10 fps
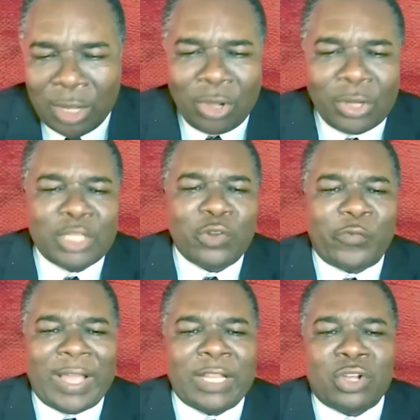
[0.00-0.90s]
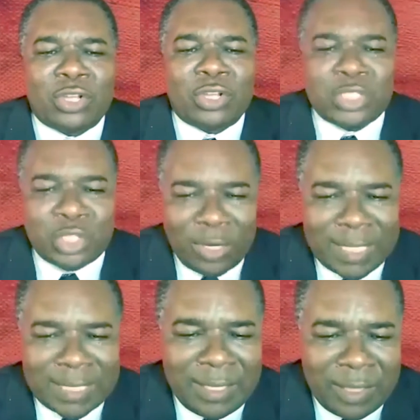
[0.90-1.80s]
Or they should find
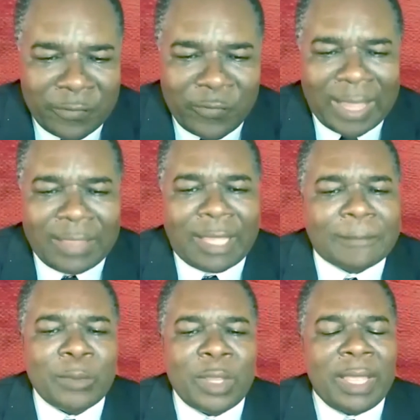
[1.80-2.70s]
solace in the fact that,